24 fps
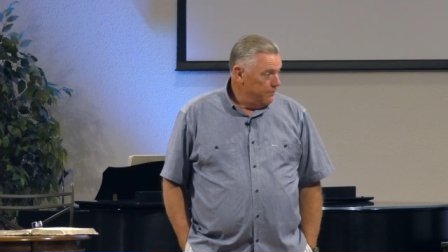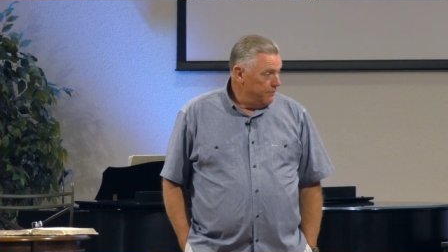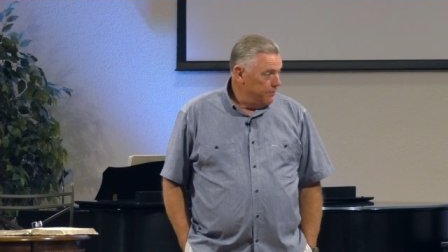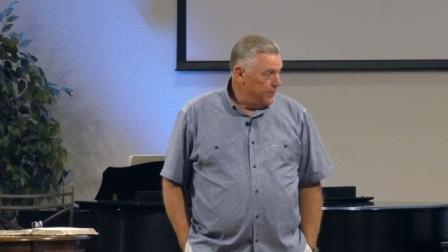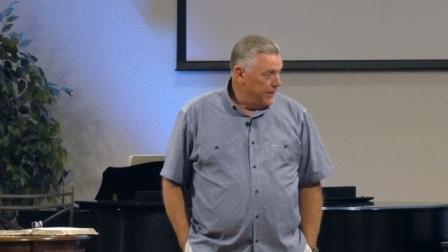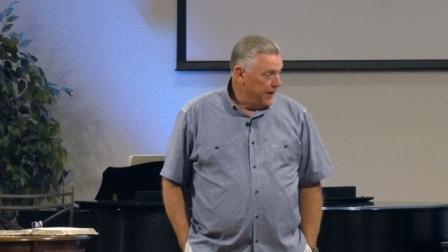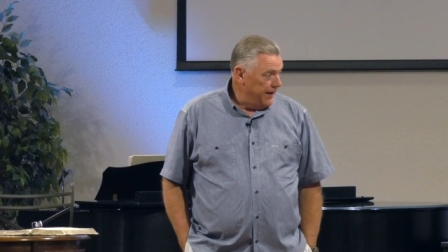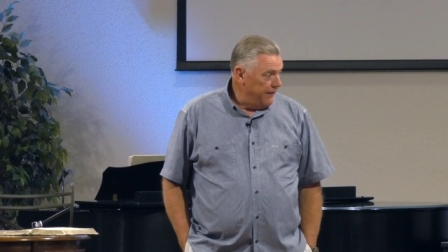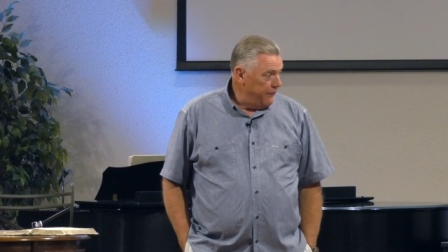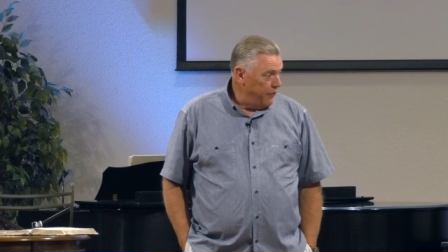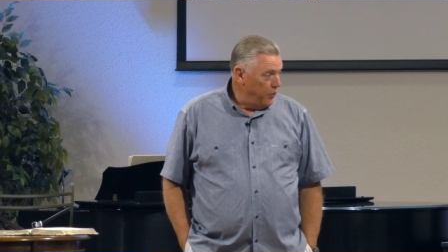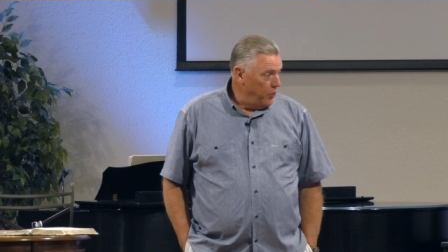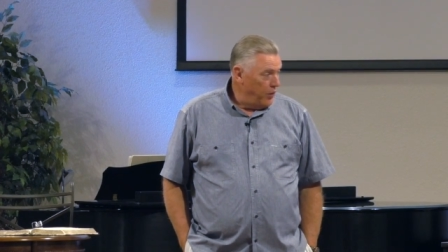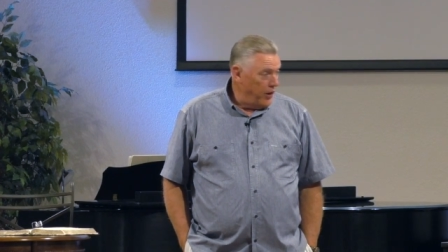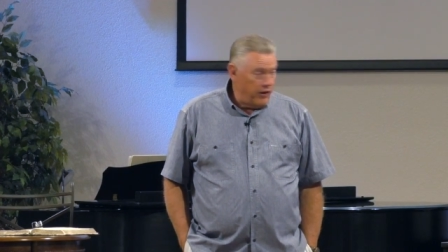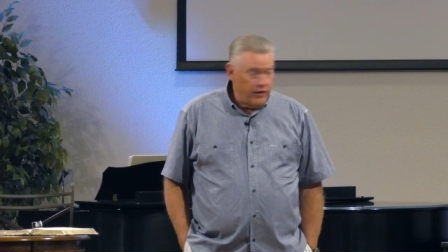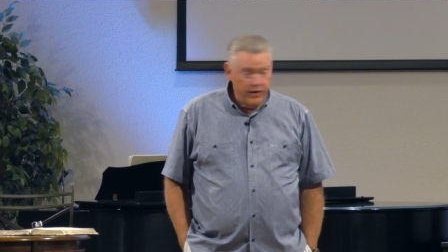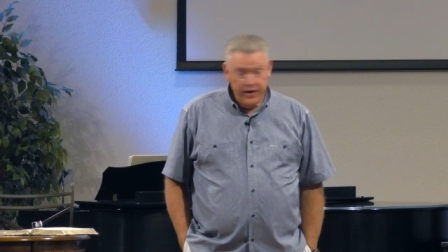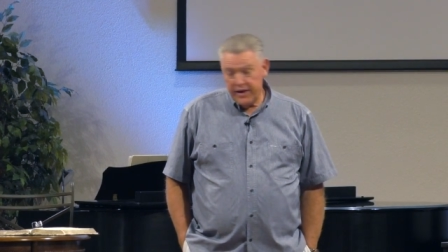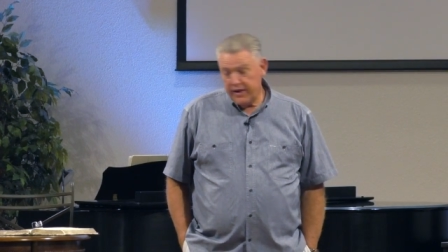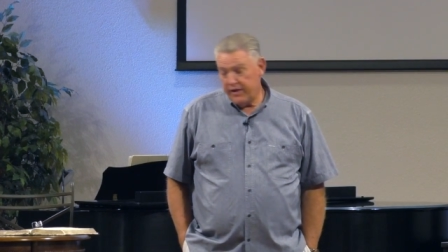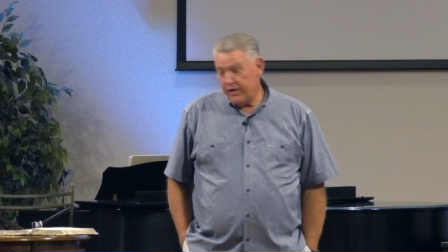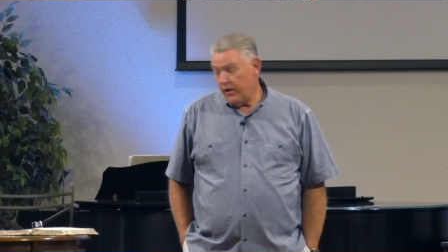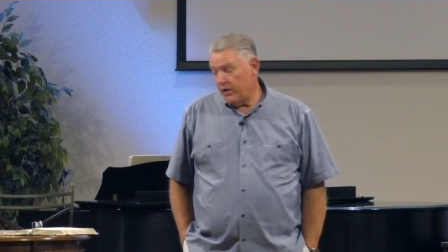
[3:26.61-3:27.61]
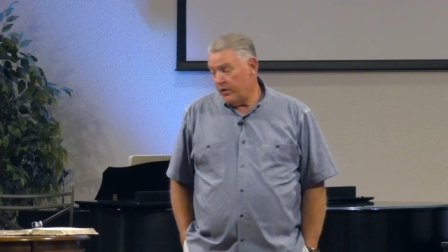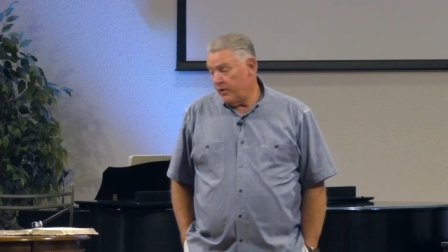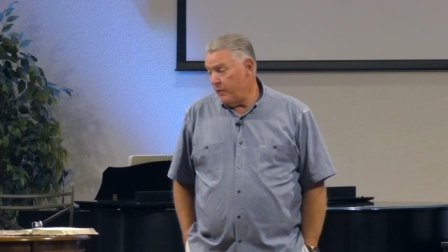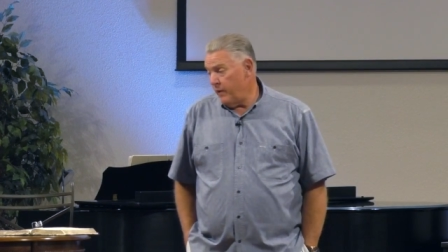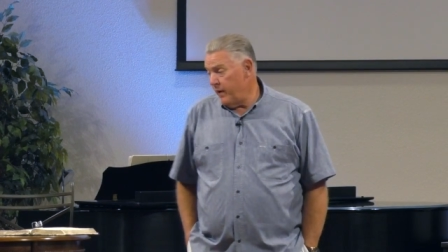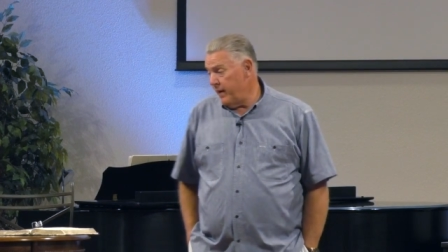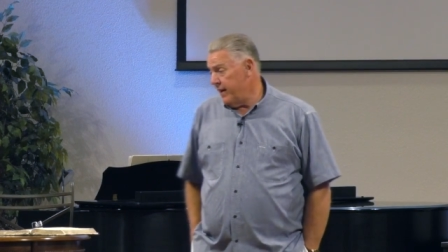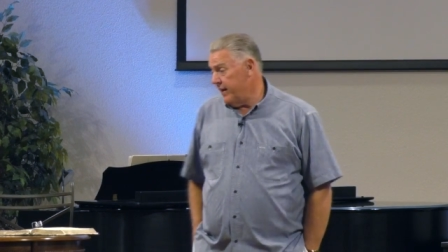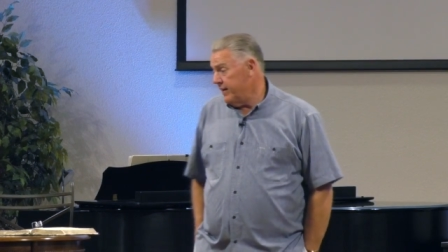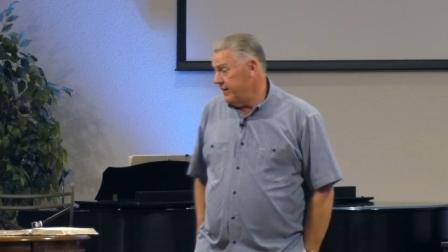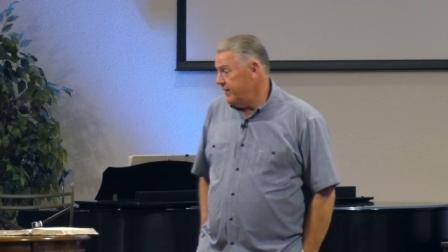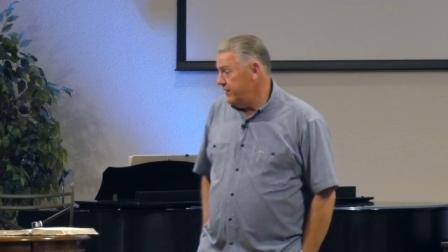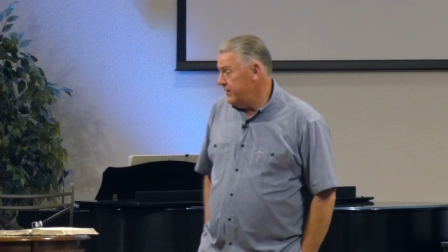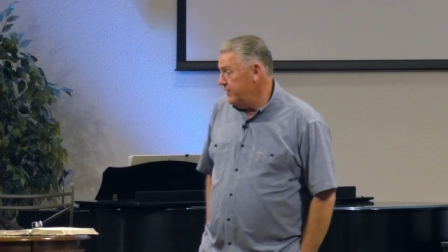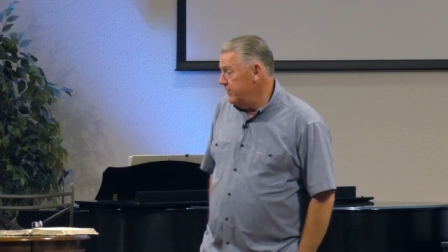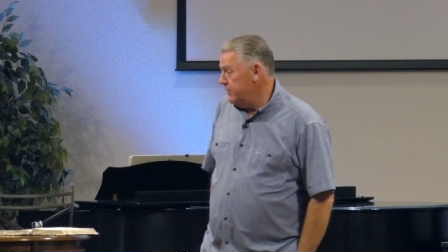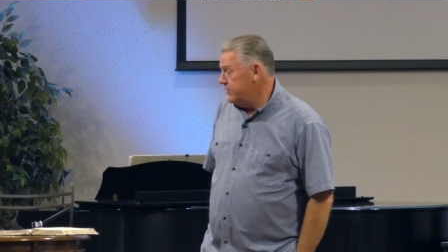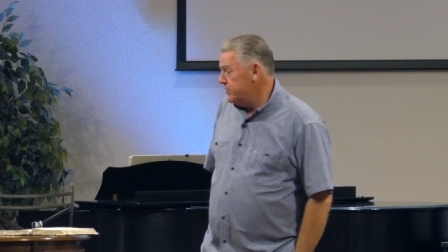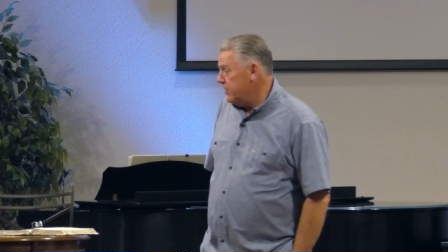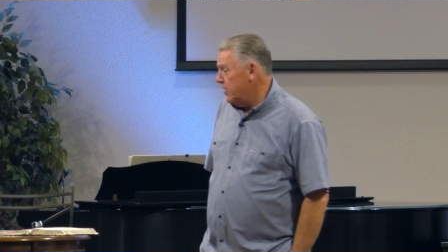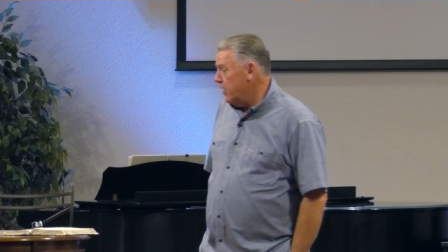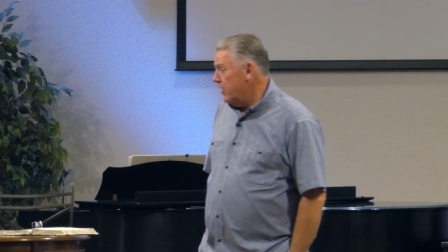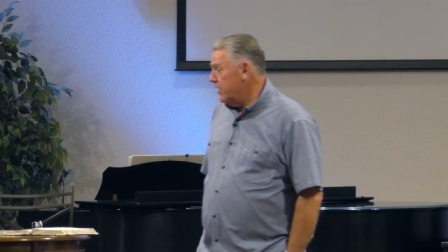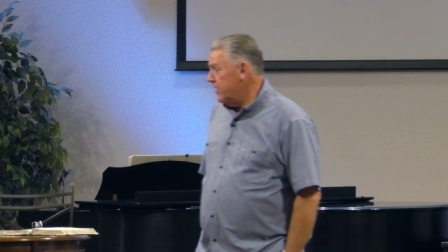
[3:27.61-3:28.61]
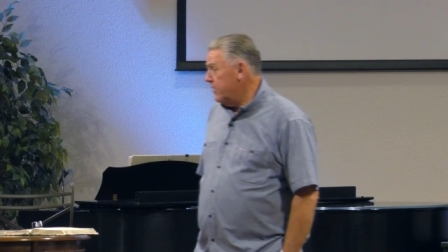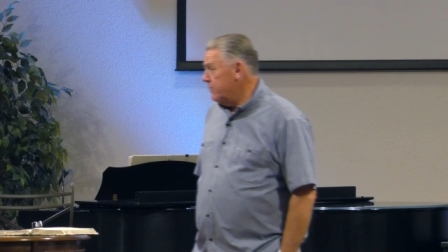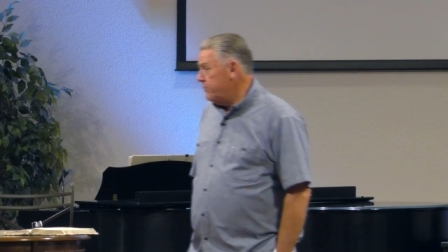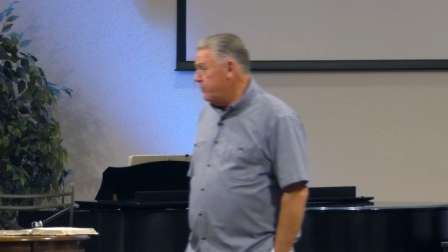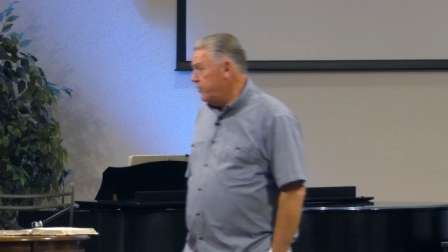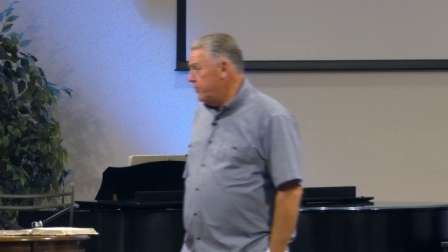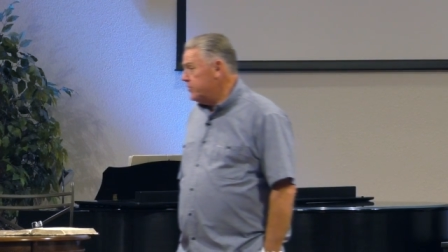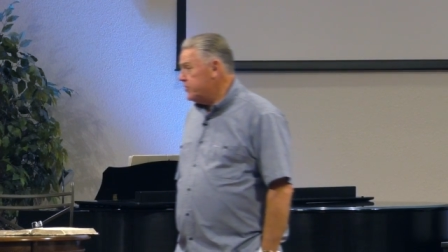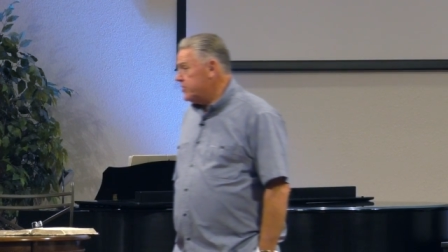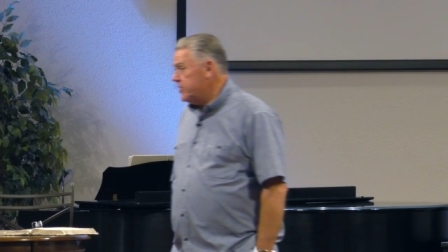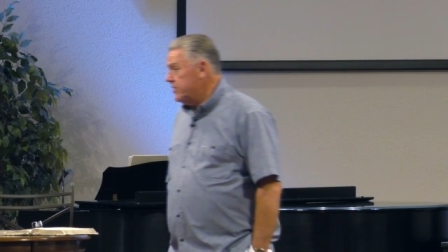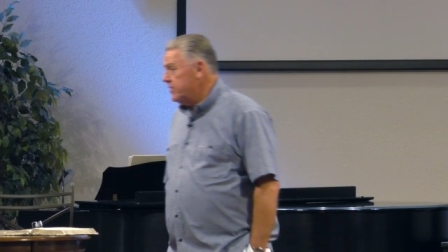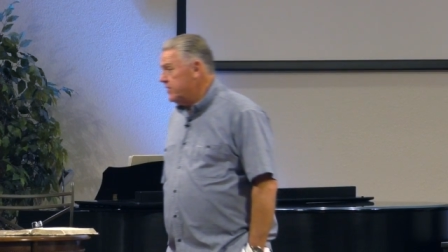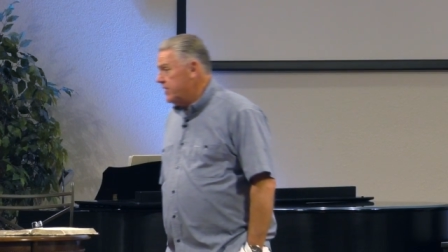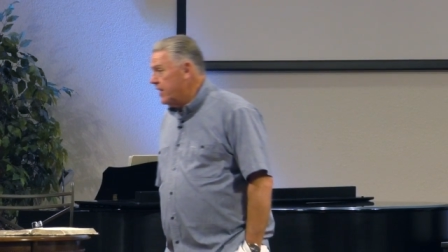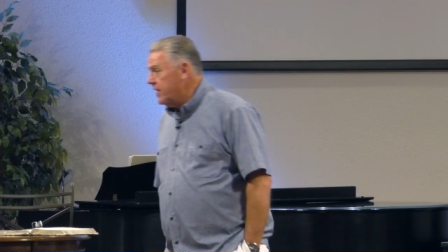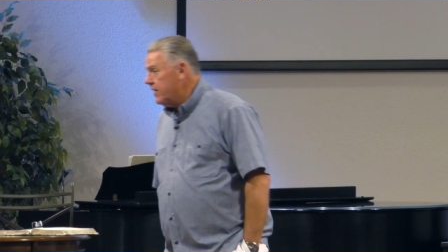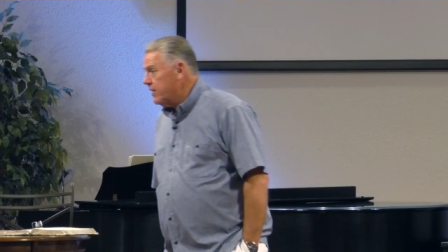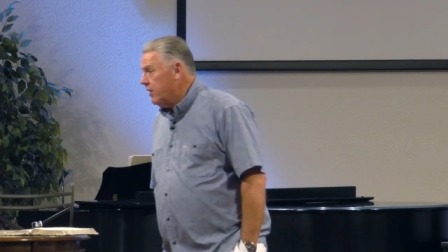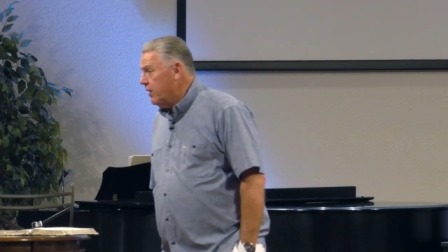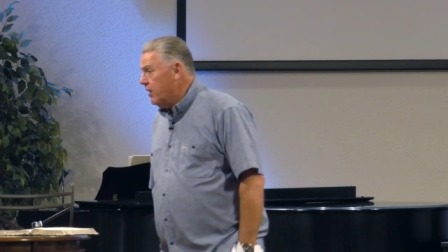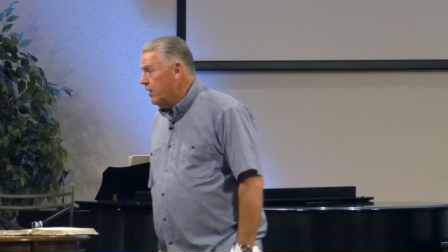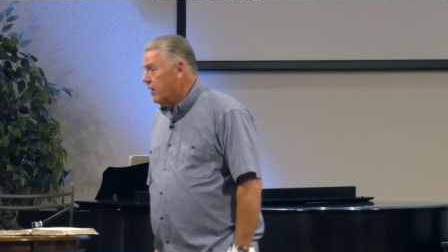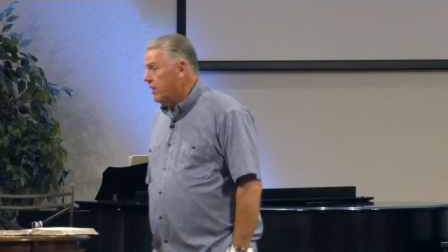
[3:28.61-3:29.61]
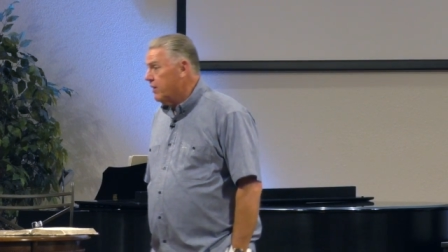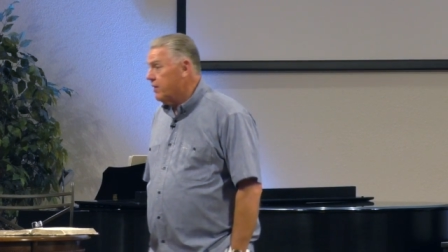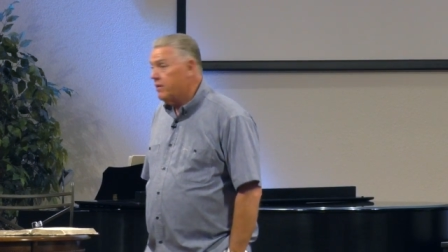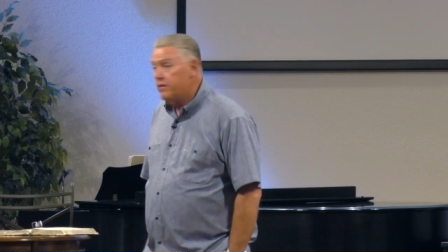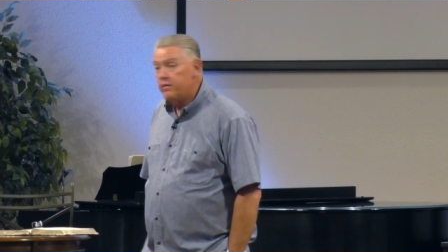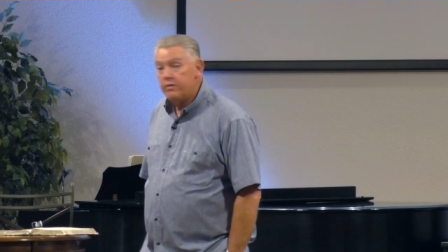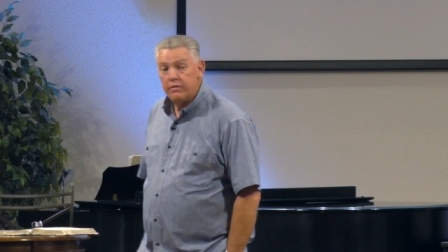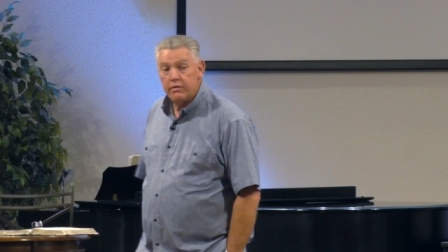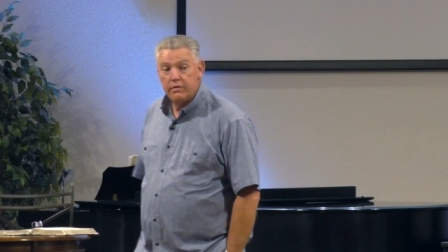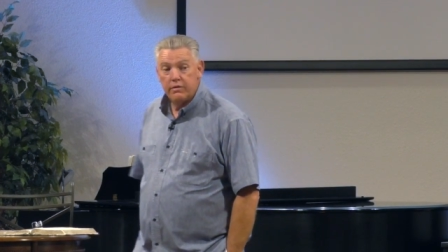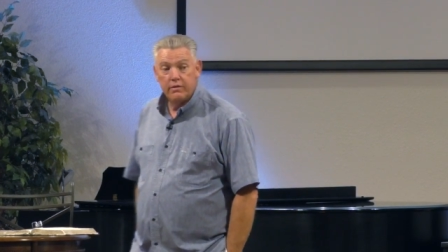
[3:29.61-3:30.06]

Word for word: But everywhere he went, you saw him pushing that car.